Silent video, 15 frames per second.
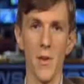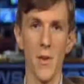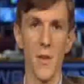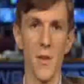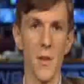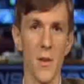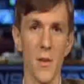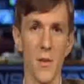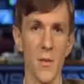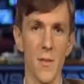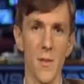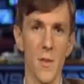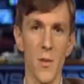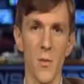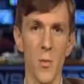It,
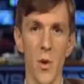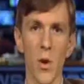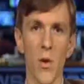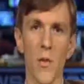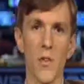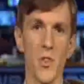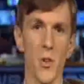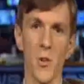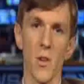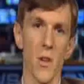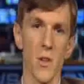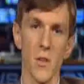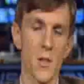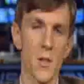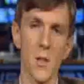where are the
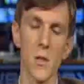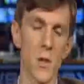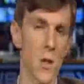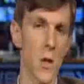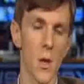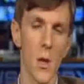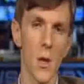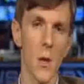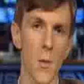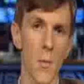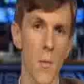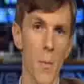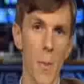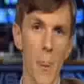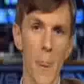journalists? Well, what mean by
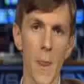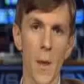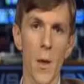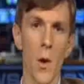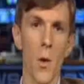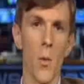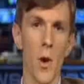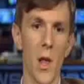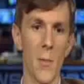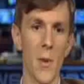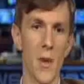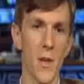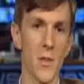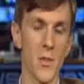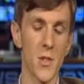that? Well, I
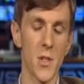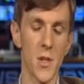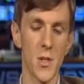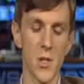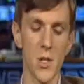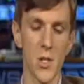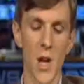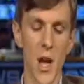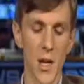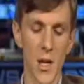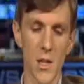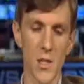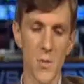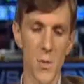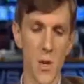mean it's just it's just
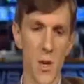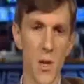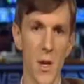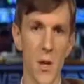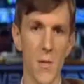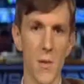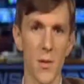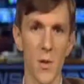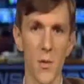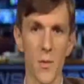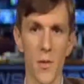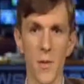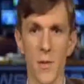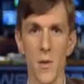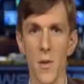shocking to me, uh, you
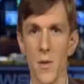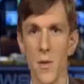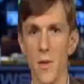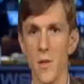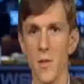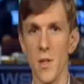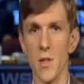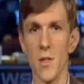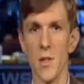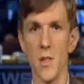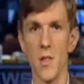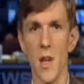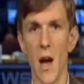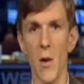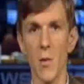know, that these these
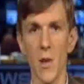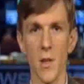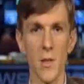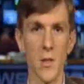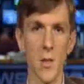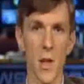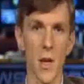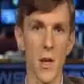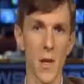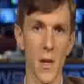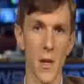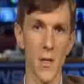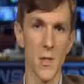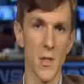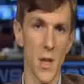these outlets
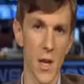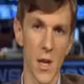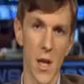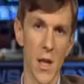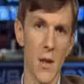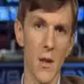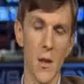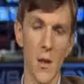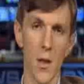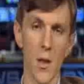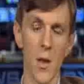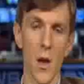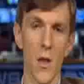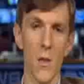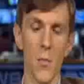like uh, CNN
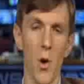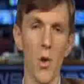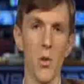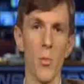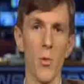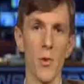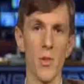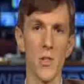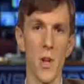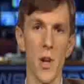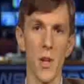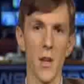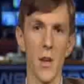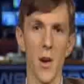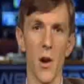and the Baltimore
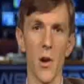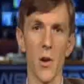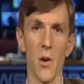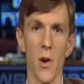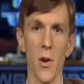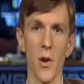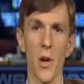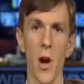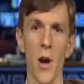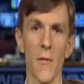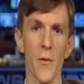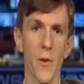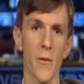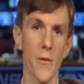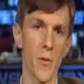Sun are are
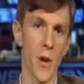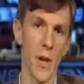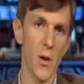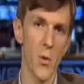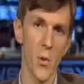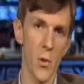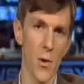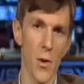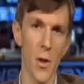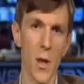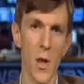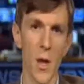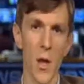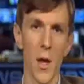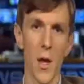covering for Acorn
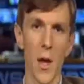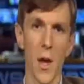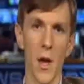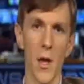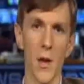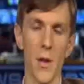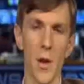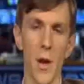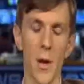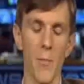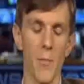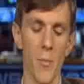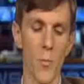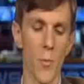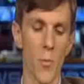and
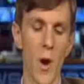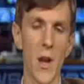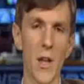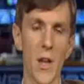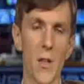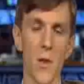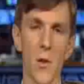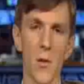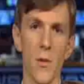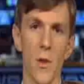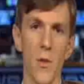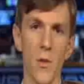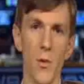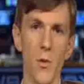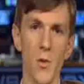uh, writing in their
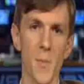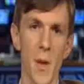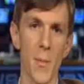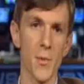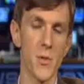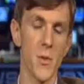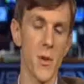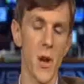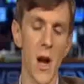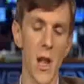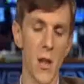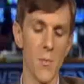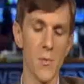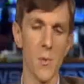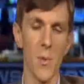in their newspapers and their
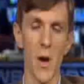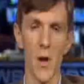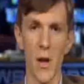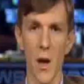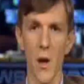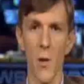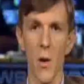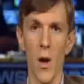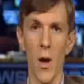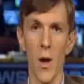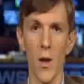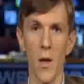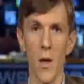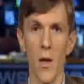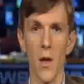columns about how
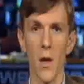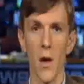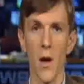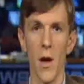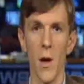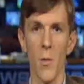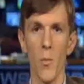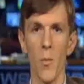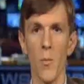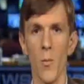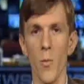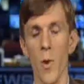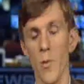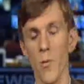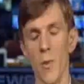uh, uh,
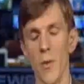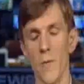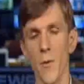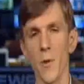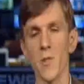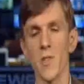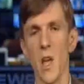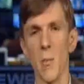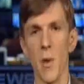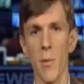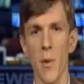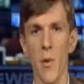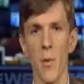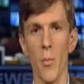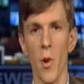when when the first tape
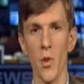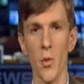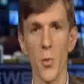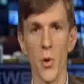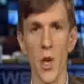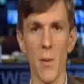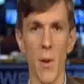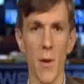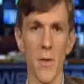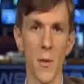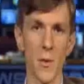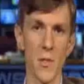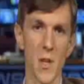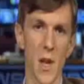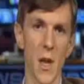came out when Baltimore came out
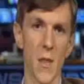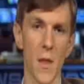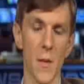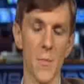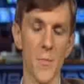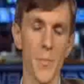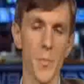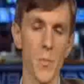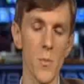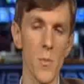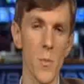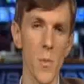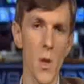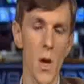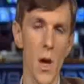they were saying that
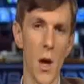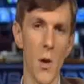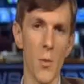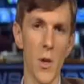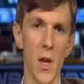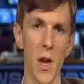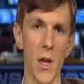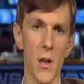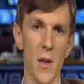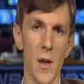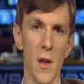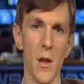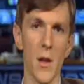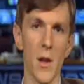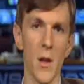uh, we had
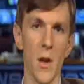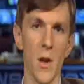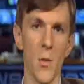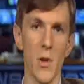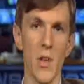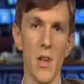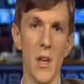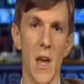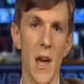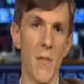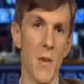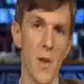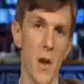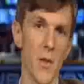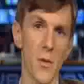we didn't
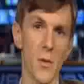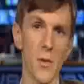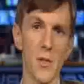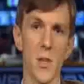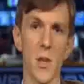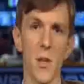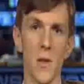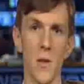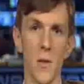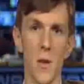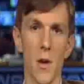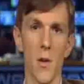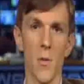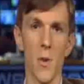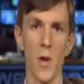have any others,
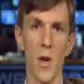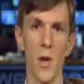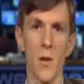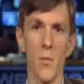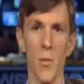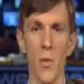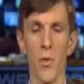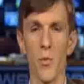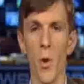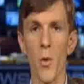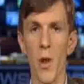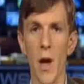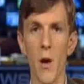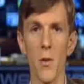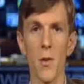and uh, we had we were
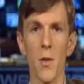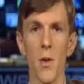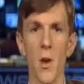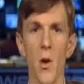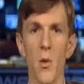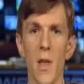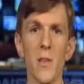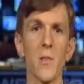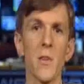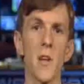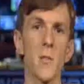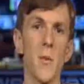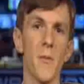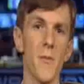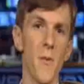thrown out. Well, that
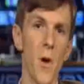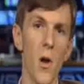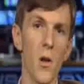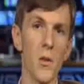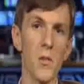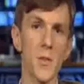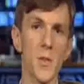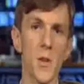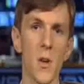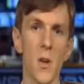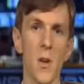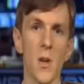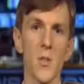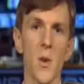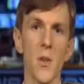turned out to be false.
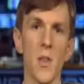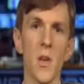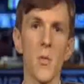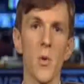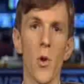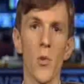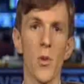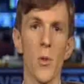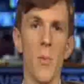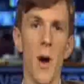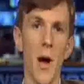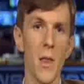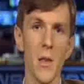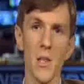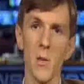So I think we're owed an
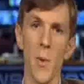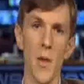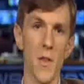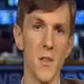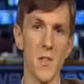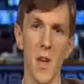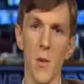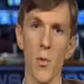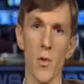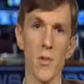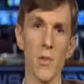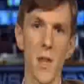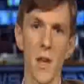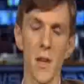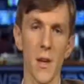apology by these
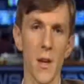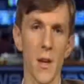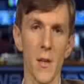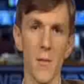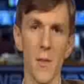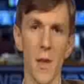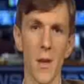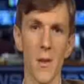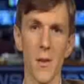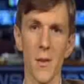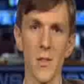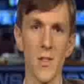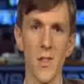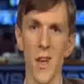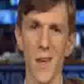networks, like uh, like
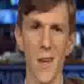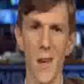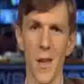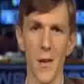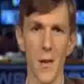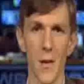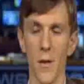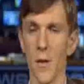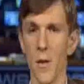CNN.